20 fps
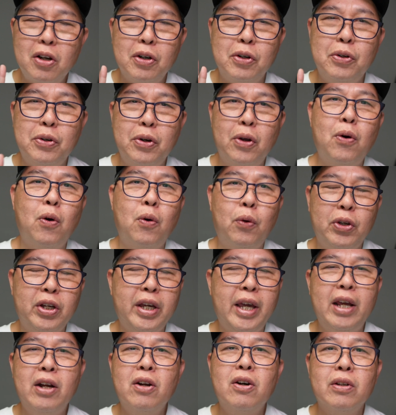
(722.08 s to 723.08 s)
know, you
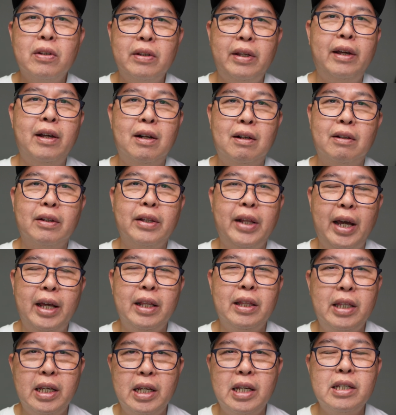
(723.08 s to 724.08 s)
cannot tell
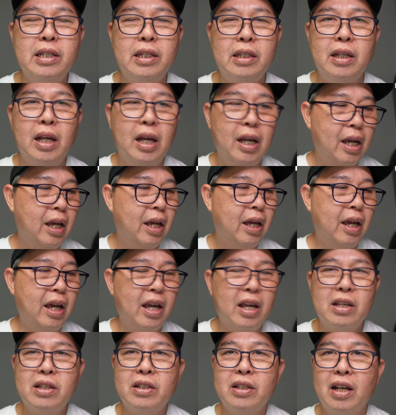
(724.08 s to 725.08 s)
that this
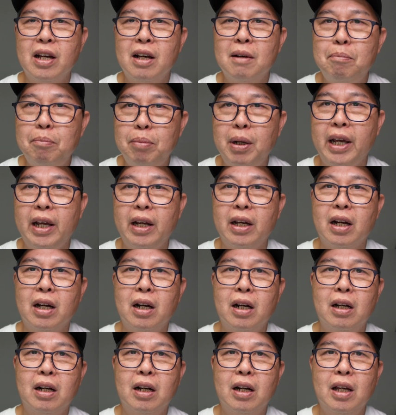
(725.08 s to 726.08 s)
is a
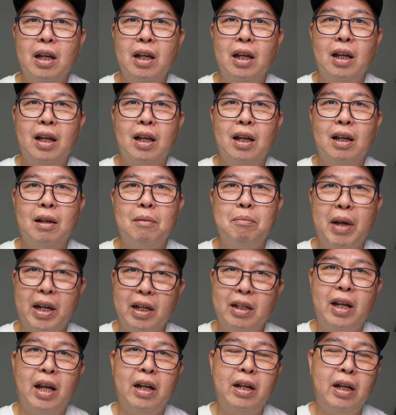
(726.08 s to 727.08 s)
planar
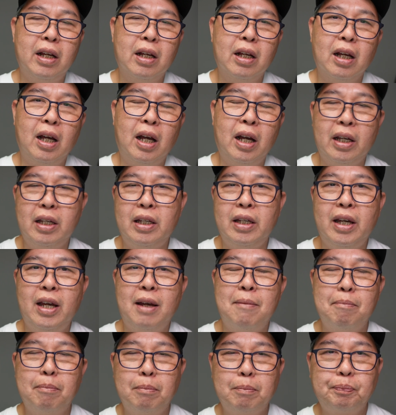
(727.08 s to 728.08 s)
magnetic
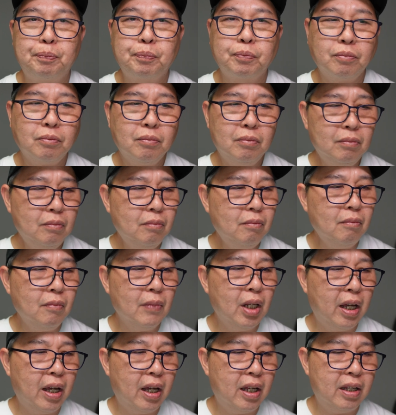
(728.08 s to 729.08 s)
IEM.
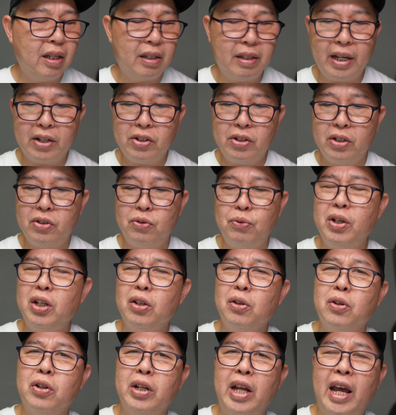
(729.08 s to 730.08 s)
And the texture is
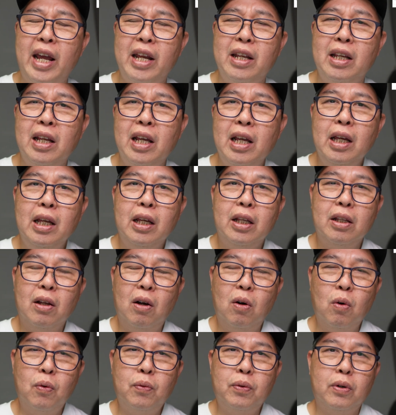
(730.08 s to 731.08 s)
really good, and
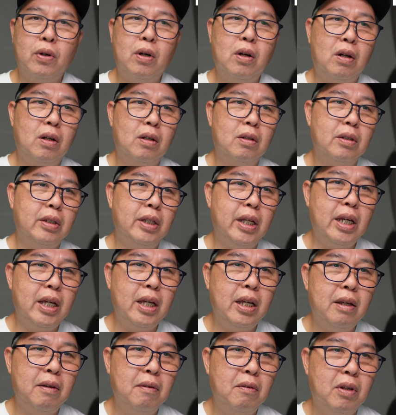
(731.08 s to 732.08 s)
overall
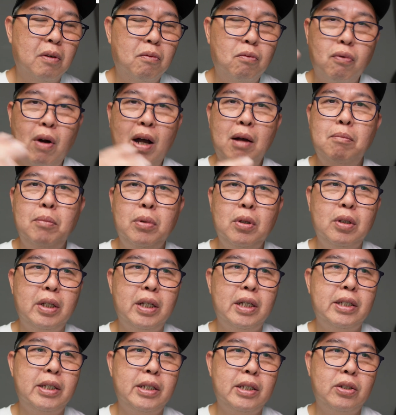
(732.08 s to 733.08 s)
the rumble
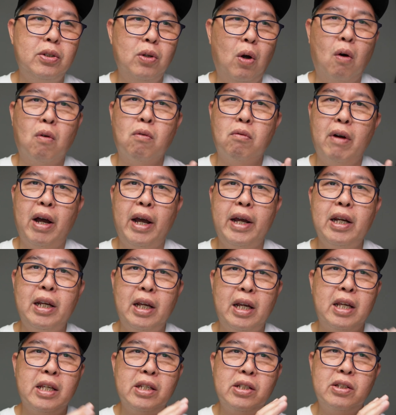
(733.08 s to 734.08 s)
is alright,
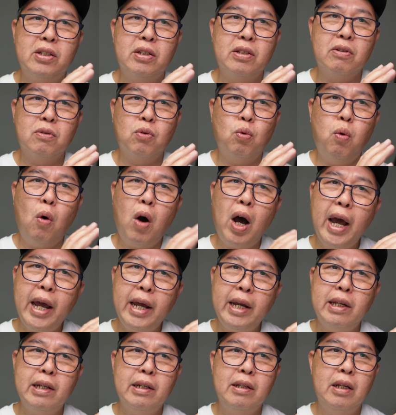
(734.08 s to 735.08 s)
is
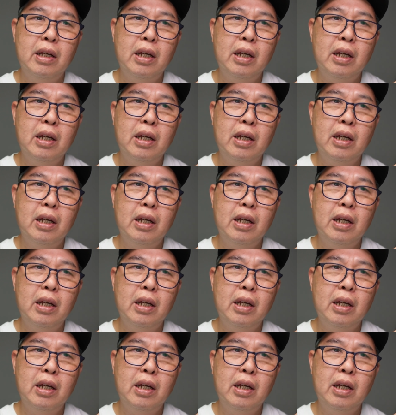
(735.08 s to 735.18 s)
quite